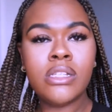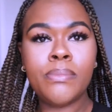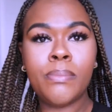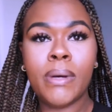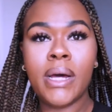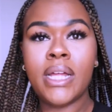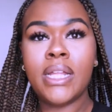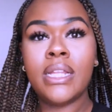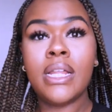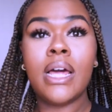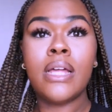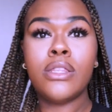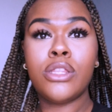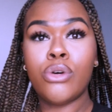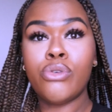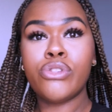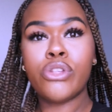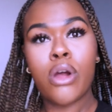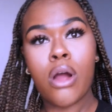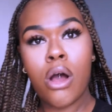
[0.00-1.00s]
but
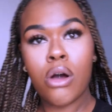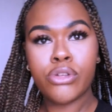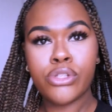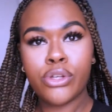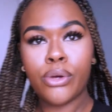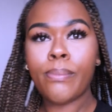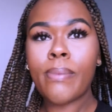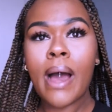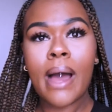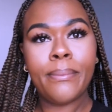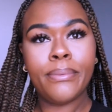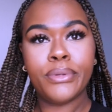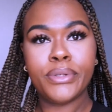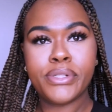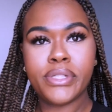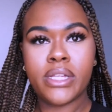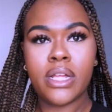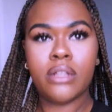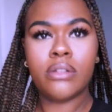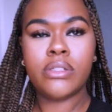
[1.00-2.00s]
those are also popular
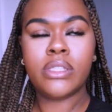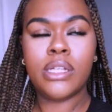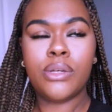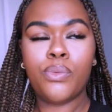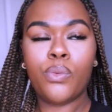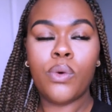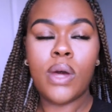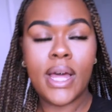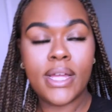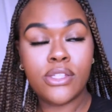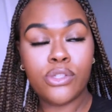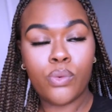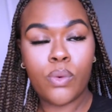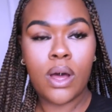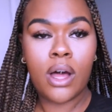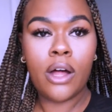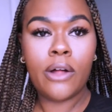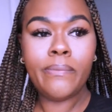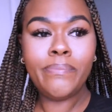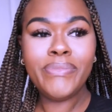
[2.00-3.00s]
so as
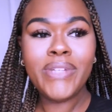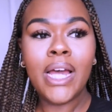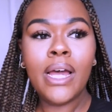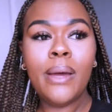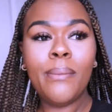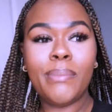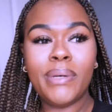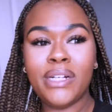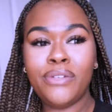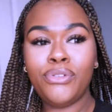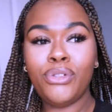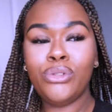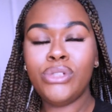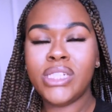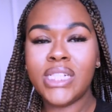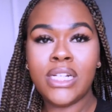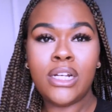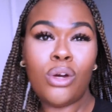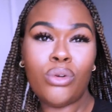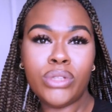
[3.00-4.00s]
well but if you
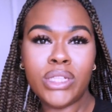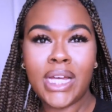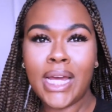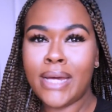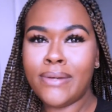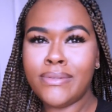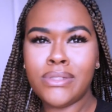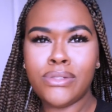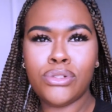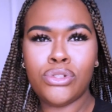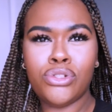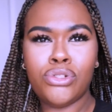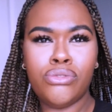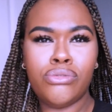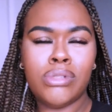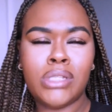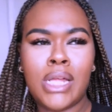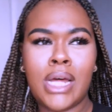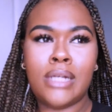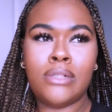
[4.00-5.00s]
did only have to
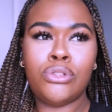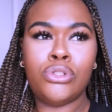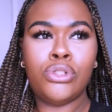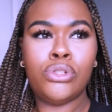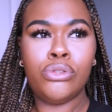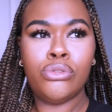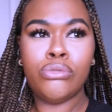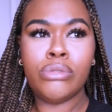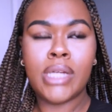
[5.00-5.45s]
choose like two